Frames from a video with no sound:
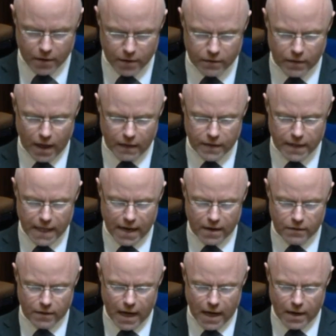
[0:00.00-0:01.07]
involved in out
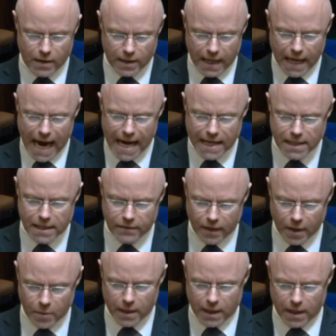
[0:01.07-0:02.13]
of hours, they asked if
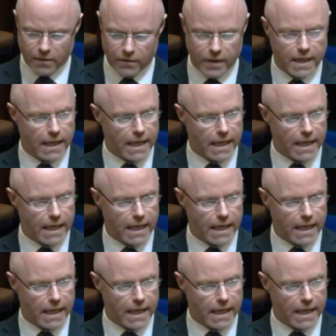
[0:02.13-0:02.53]
I would convene a